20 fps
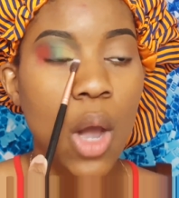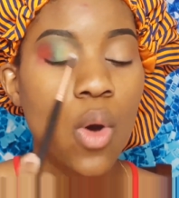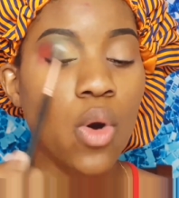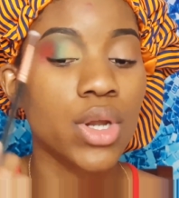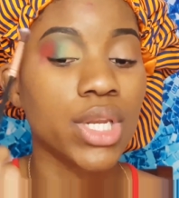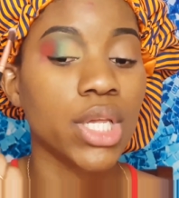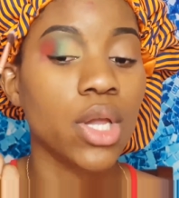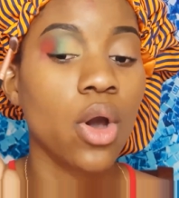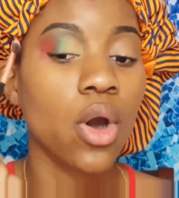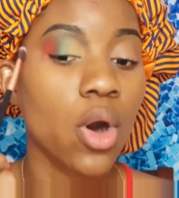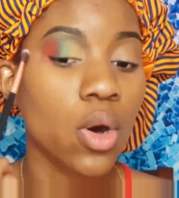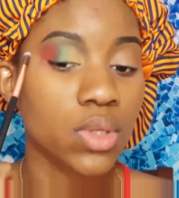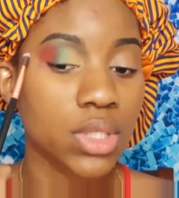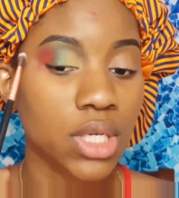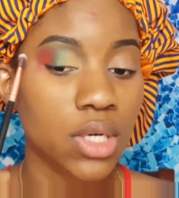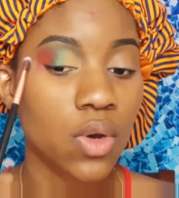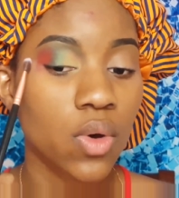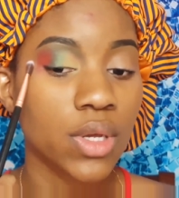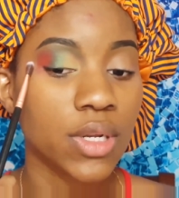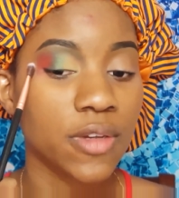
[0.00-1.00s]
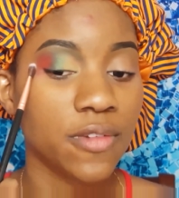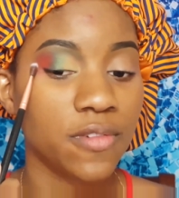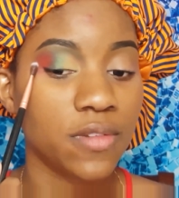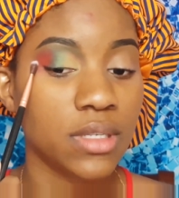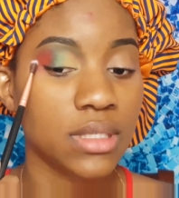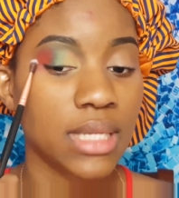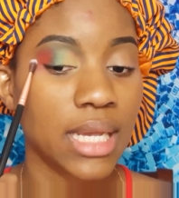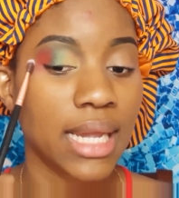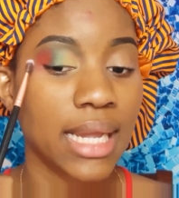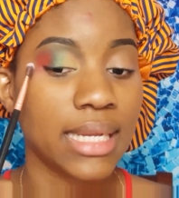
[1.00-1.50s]
or the outer corner
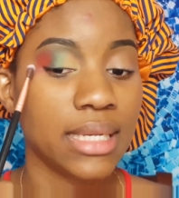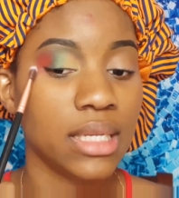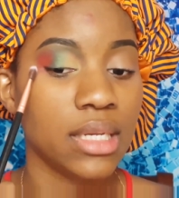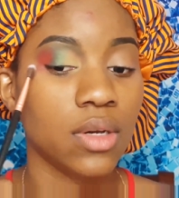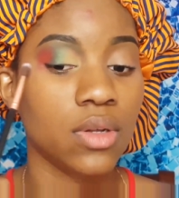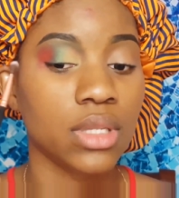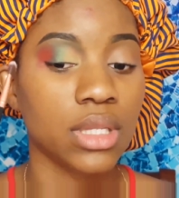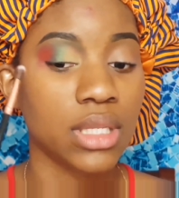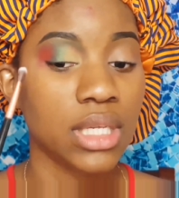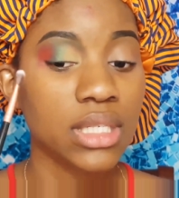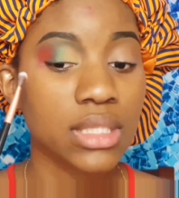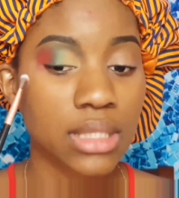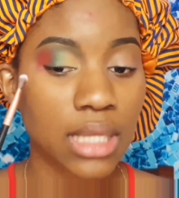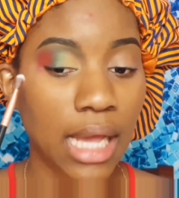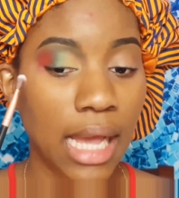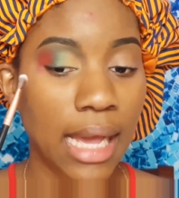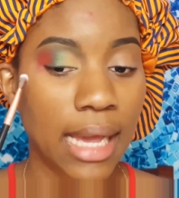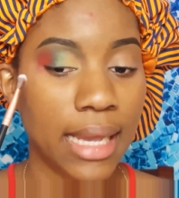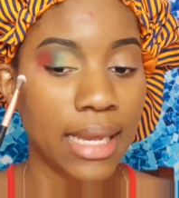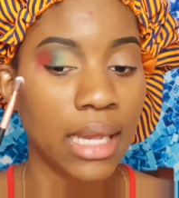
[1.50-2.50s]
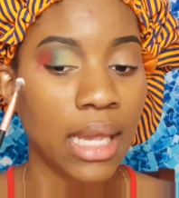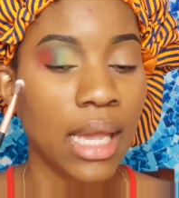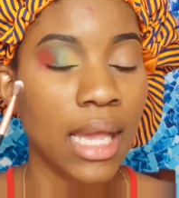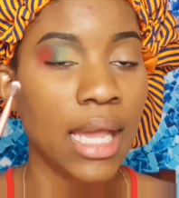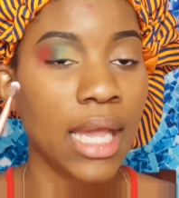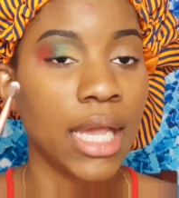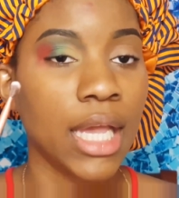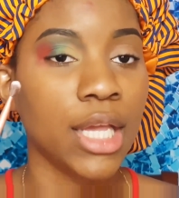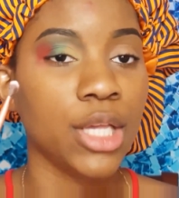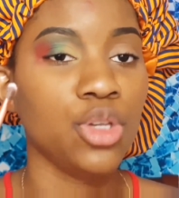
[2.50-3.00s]
first like I did on this eye,
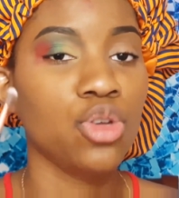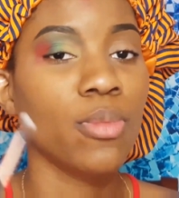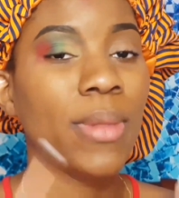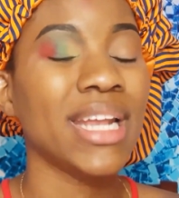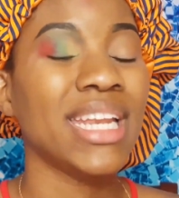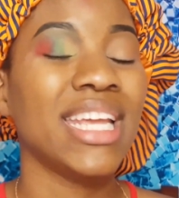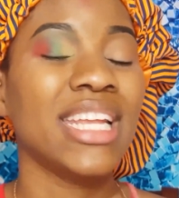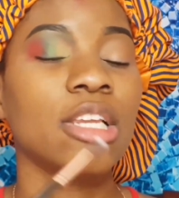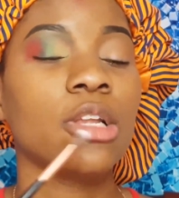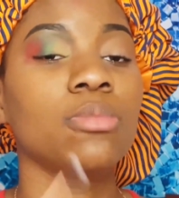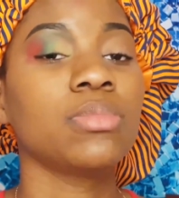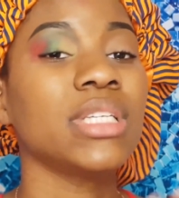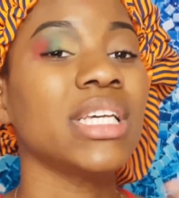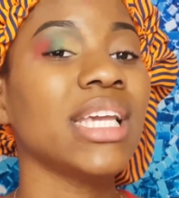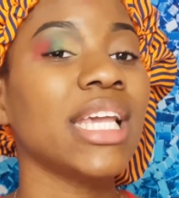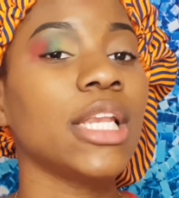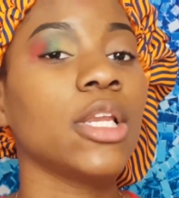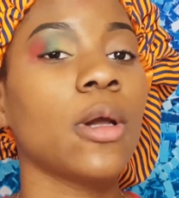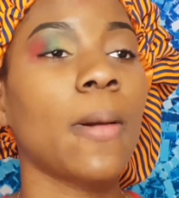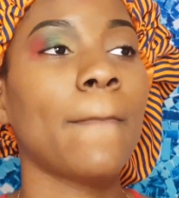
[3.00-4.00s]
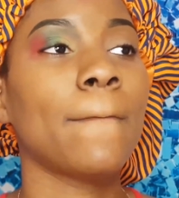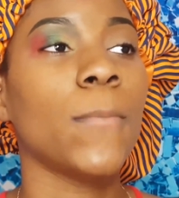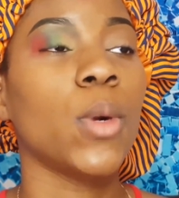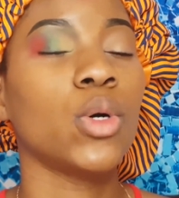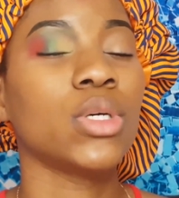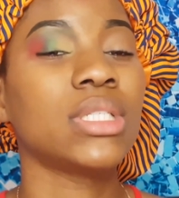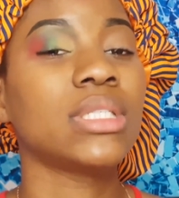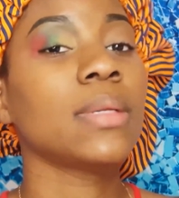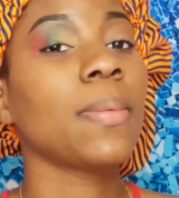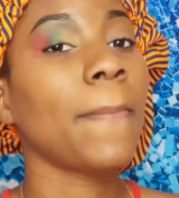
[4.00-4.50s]
you might end up taking up
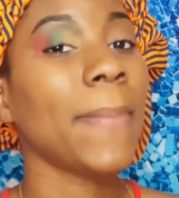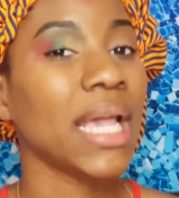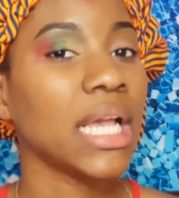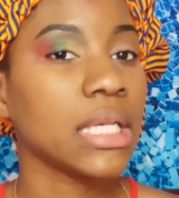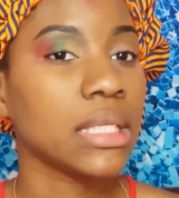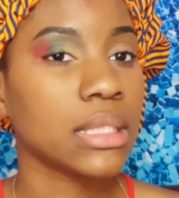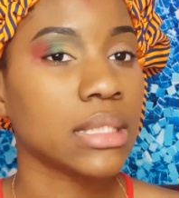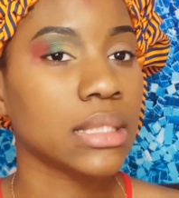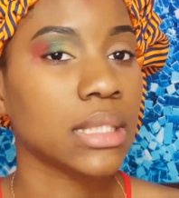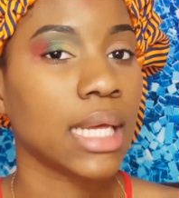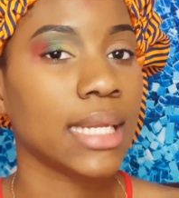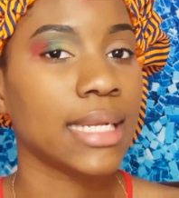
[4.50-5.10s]
more space